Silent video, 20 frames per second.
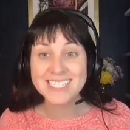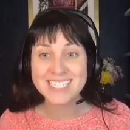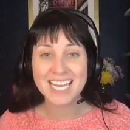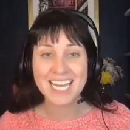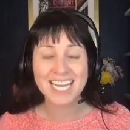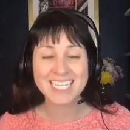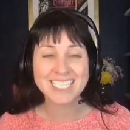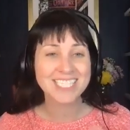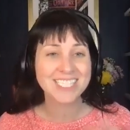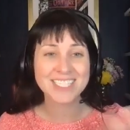
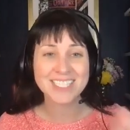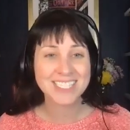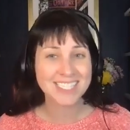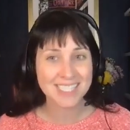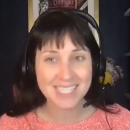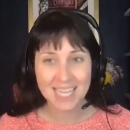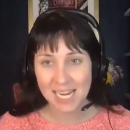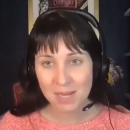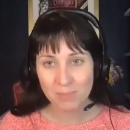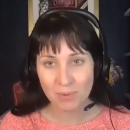To answer the
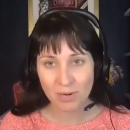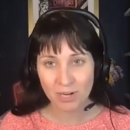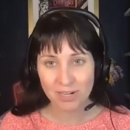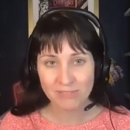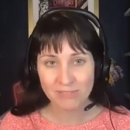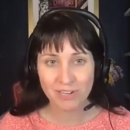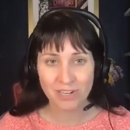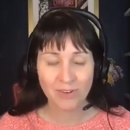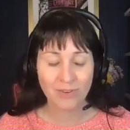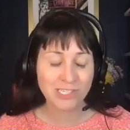second part
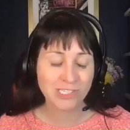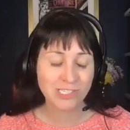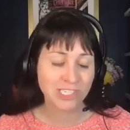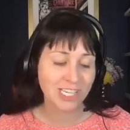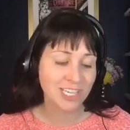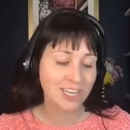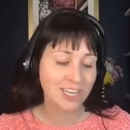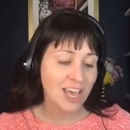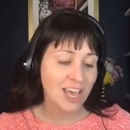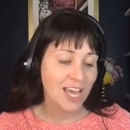of your
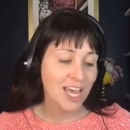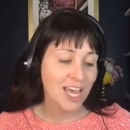question,